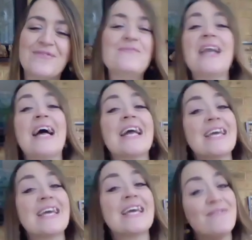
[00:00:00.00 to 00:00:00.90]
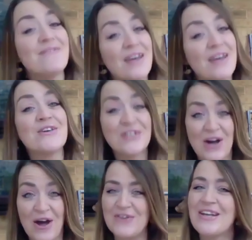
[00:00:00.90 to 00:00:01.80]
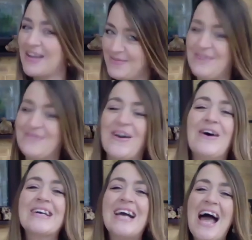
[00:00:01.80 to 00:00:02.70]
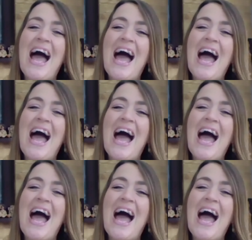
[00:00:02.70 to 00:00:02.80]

I mean, I give it a good go, don't get me wrong.